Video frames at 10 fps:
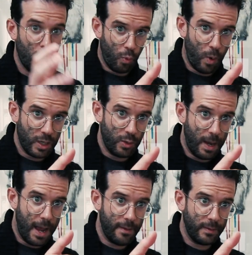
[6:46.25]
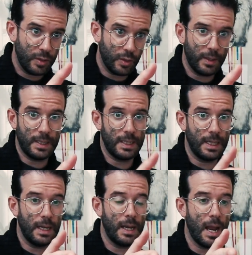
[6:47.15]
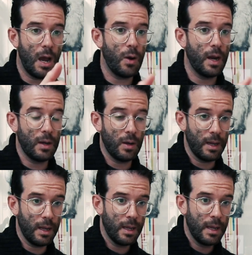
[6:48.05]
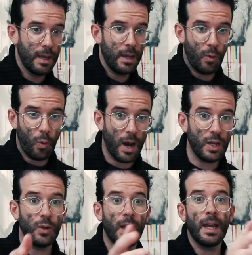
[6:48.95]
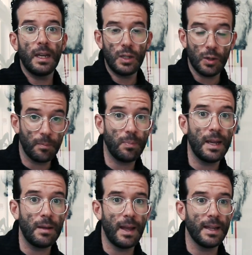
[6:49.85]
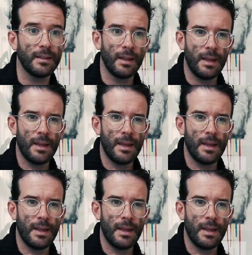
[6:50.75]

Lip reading: What you have in your scene now and what you get in your playlist,